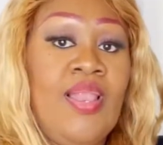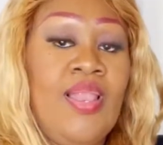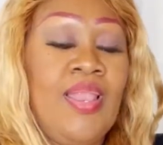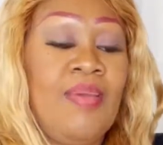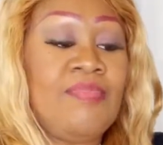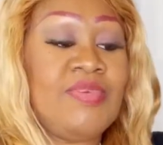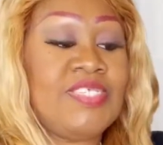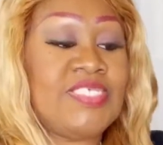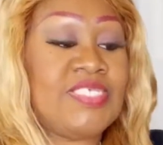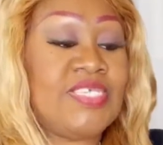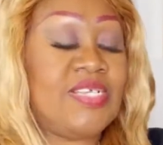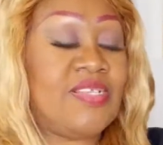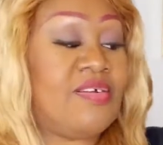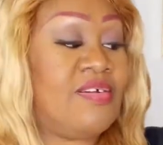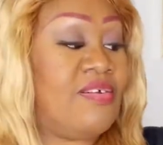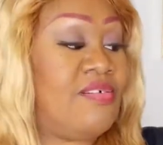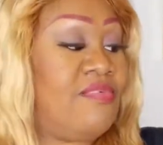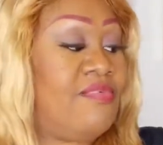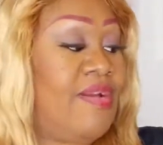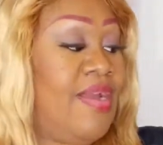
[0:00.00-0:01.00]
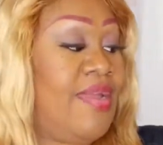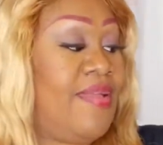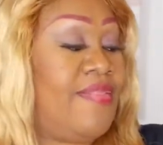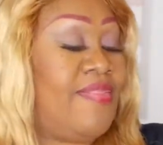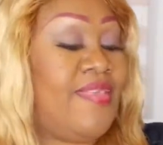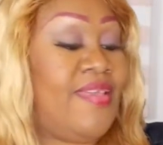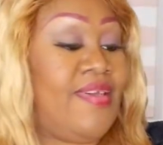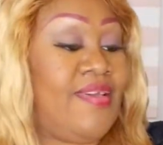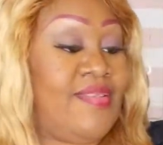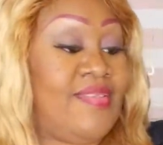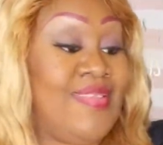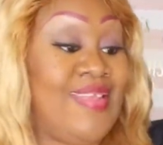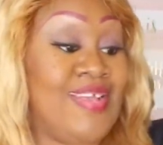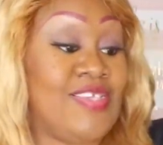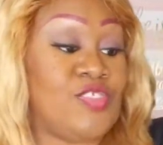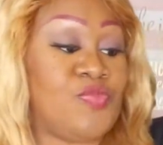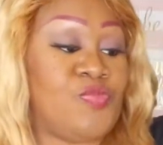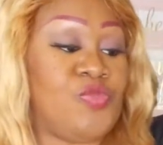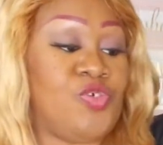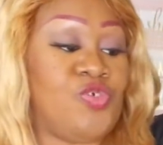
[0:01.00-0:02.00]
Let me sit her right there.
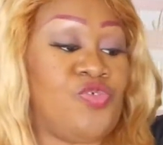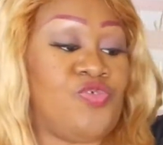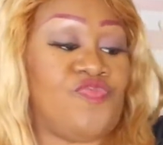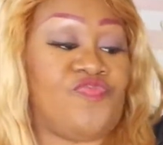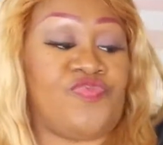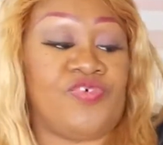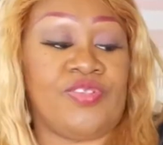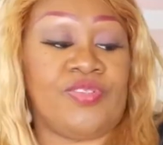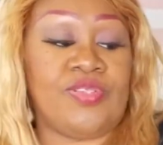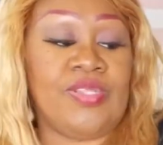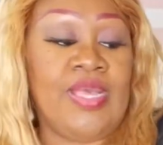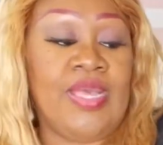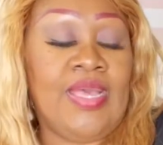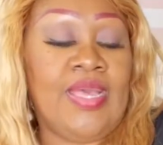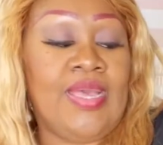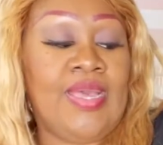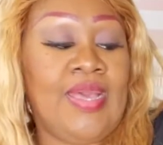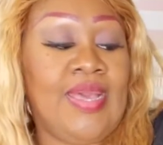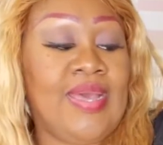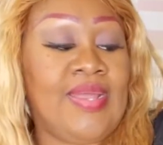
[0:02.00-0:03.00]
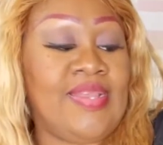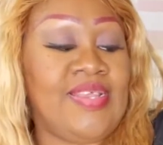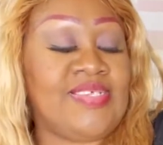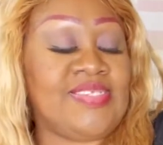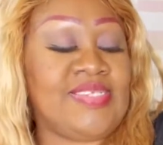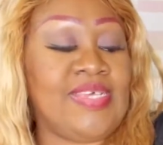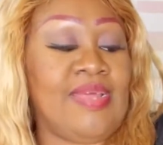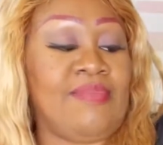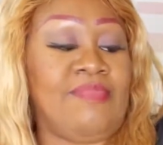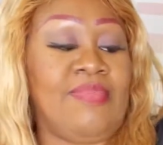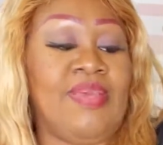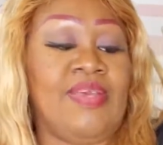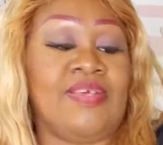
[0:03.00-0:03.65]
That's beautiful. And they sent me a